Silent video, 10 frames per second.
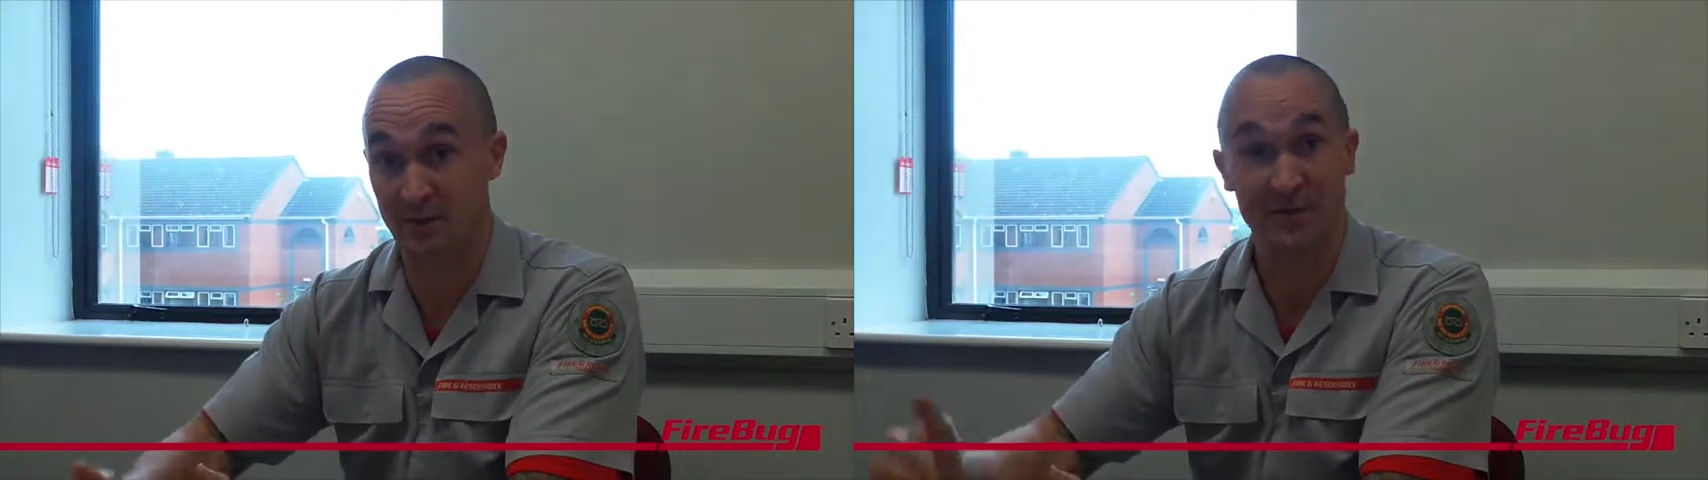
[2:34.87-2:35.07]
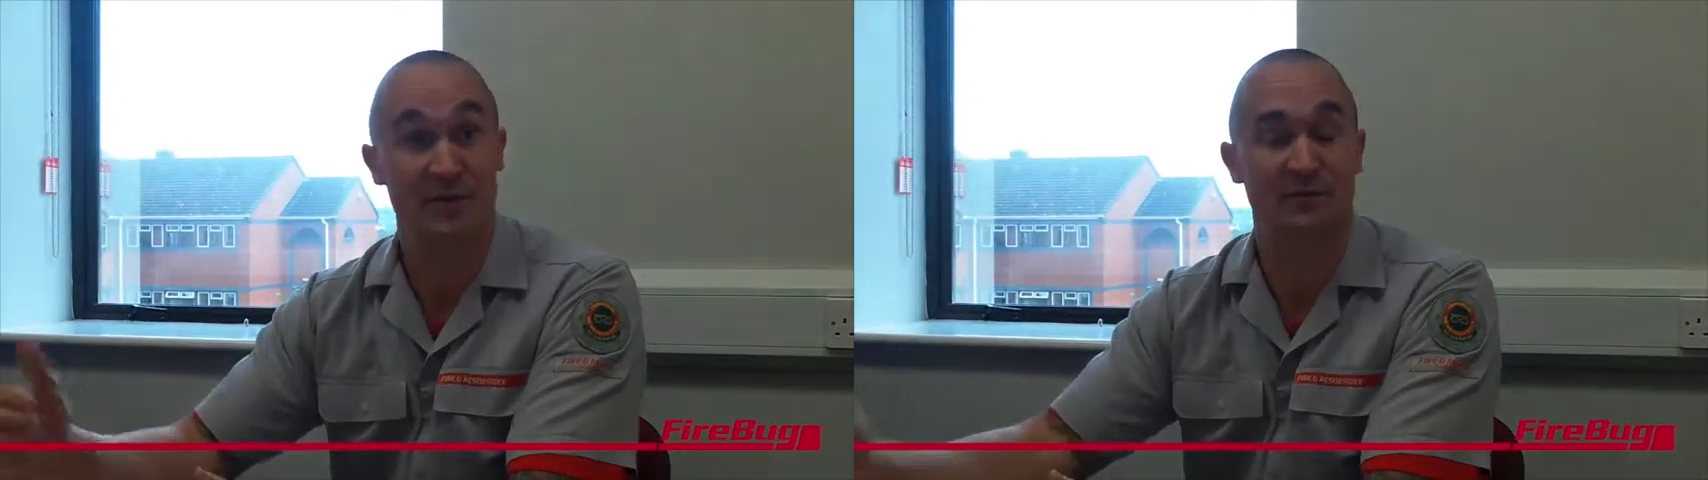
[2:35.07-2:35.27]

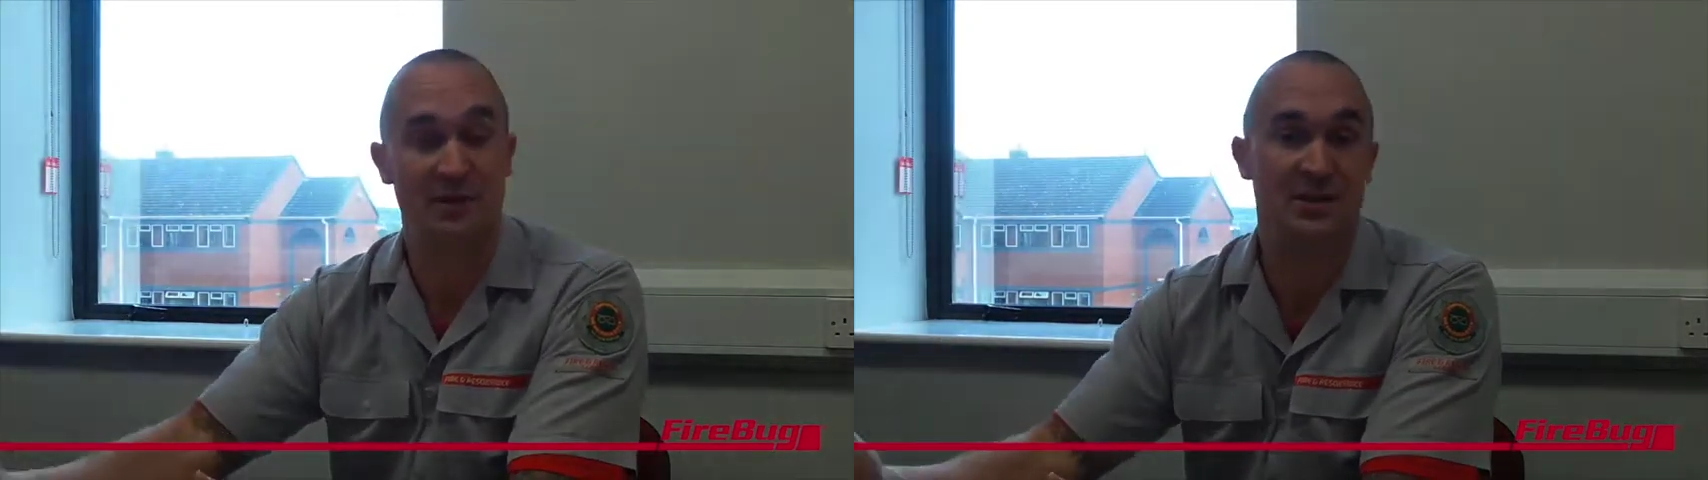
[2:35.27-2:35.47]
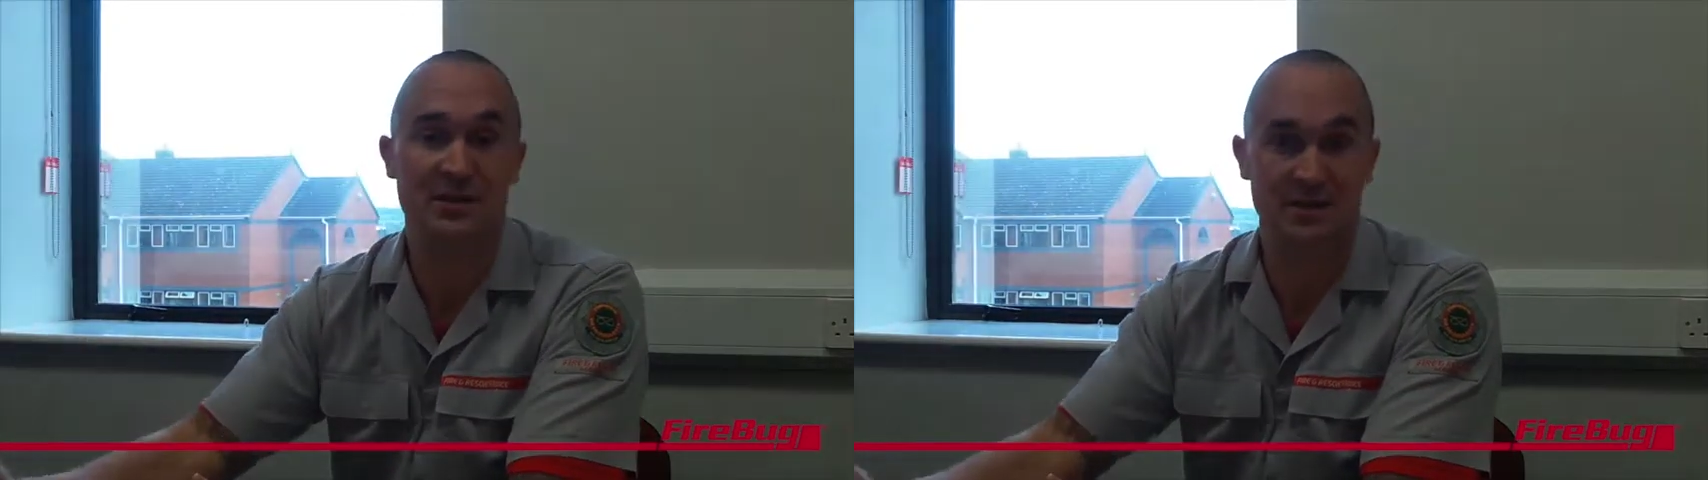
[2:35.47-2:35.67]
when you've
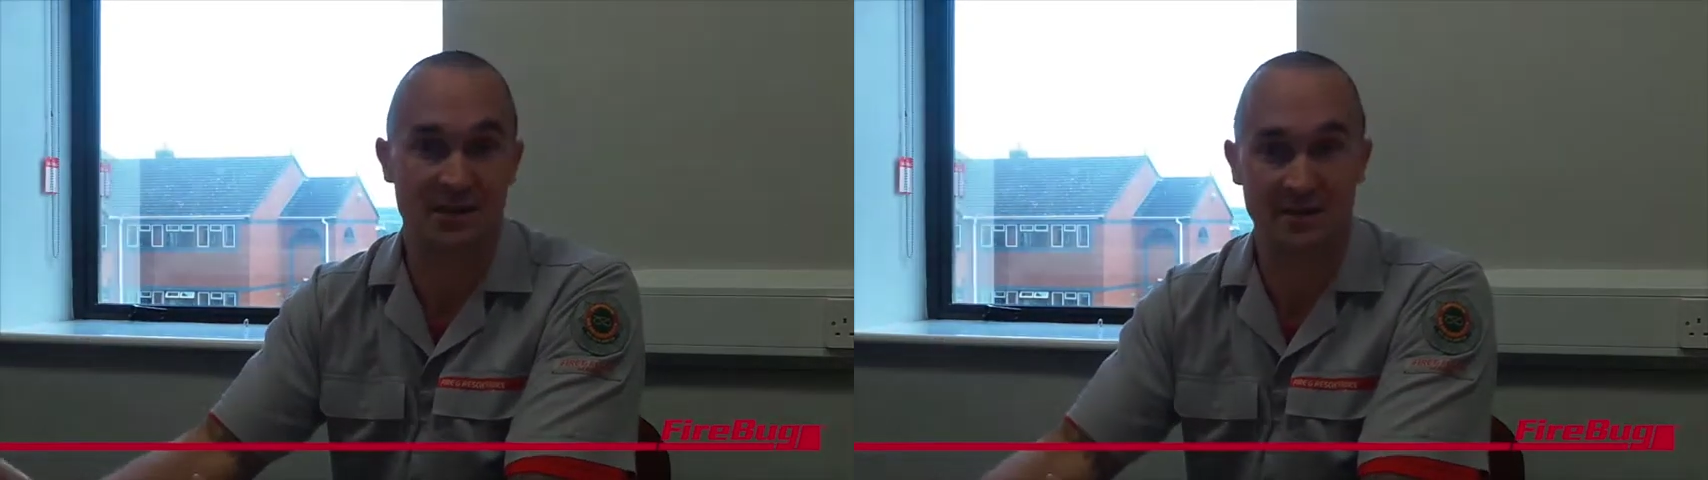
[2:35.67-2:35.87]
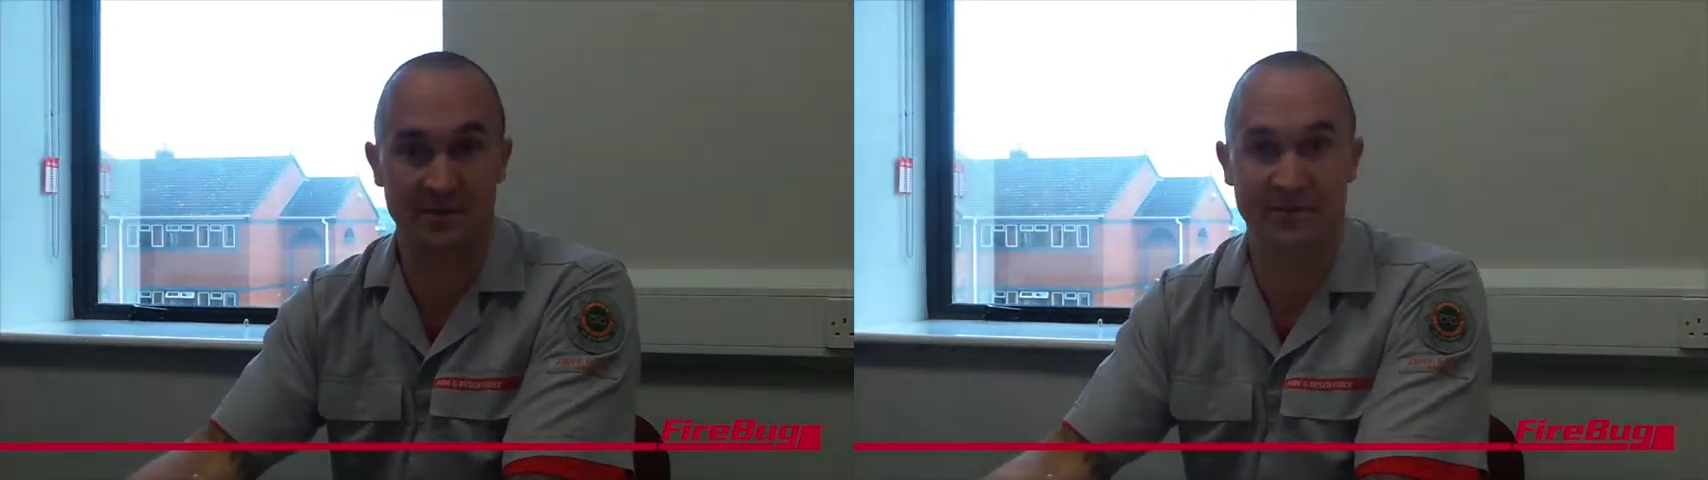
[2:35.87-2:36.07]
reached the
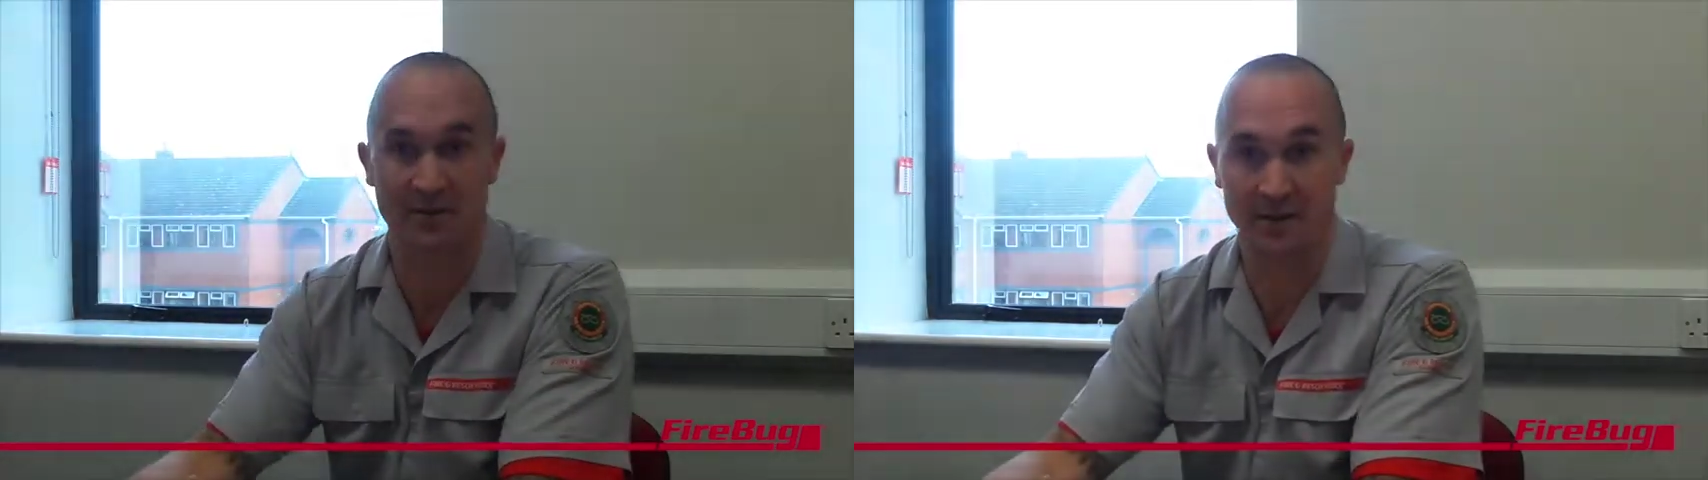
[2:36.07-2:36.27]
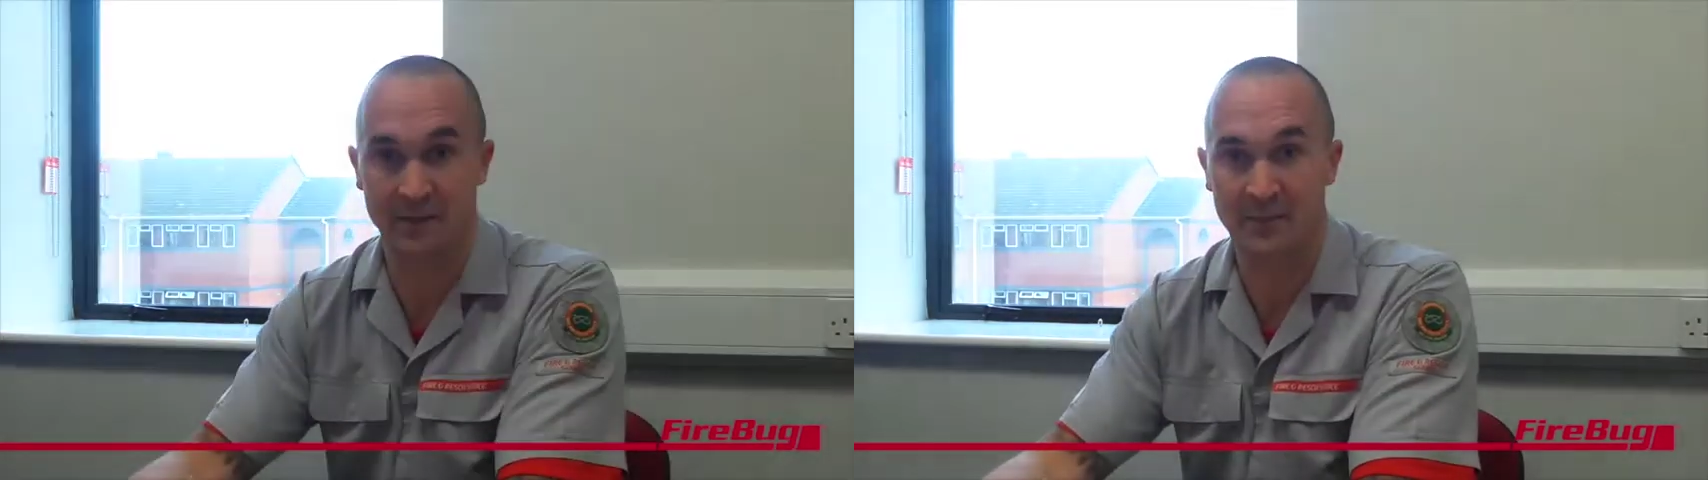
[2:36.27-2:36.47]
seat of the
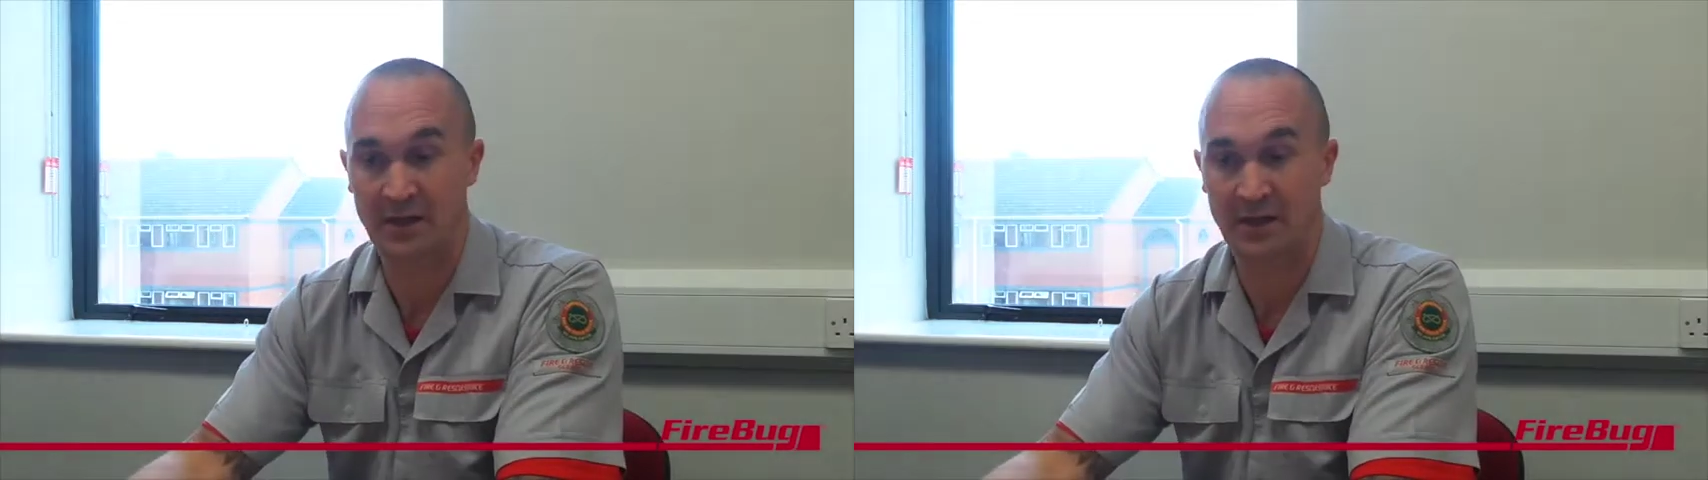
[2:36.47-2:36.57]
fire.